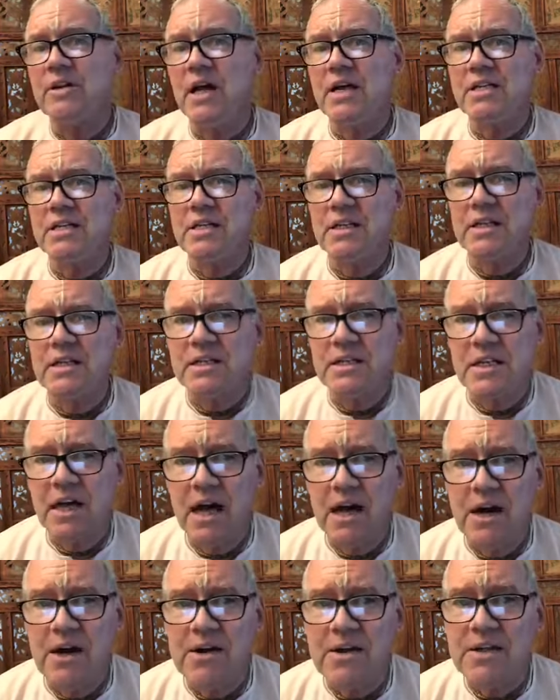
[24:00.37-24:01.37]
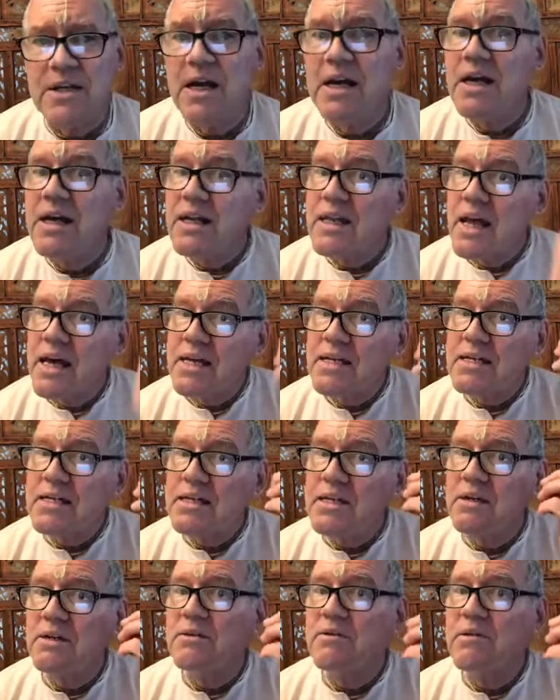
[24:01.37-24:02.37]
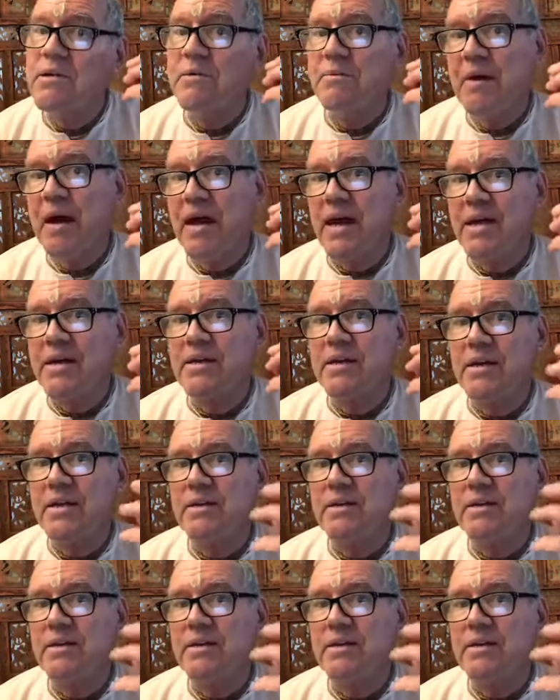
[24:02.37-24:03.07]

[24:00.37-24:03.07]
lusty desires, they still remained